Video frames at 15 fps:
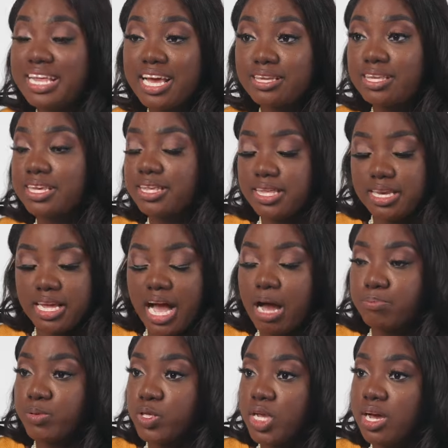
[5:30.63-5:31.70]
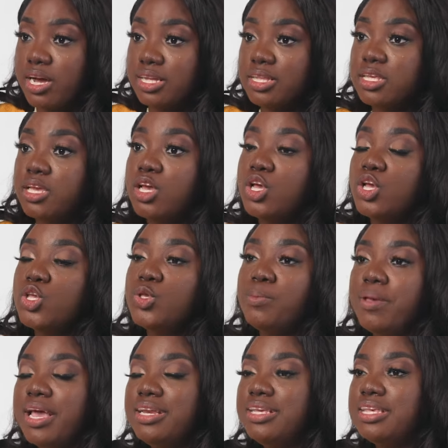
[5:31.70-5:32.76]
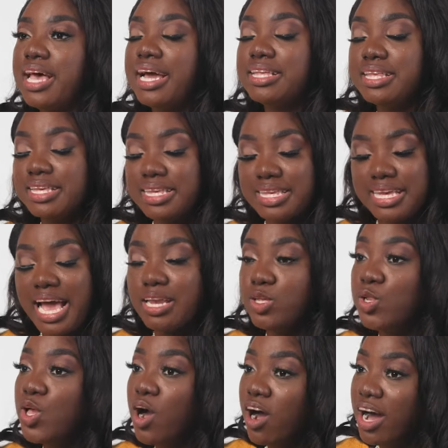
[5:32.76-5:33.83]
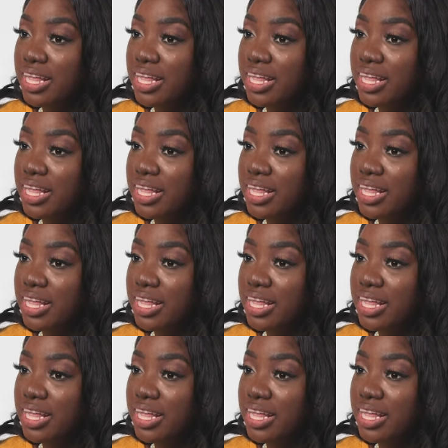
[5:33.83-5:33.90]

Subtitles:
the existing captions. You may decide to schedule your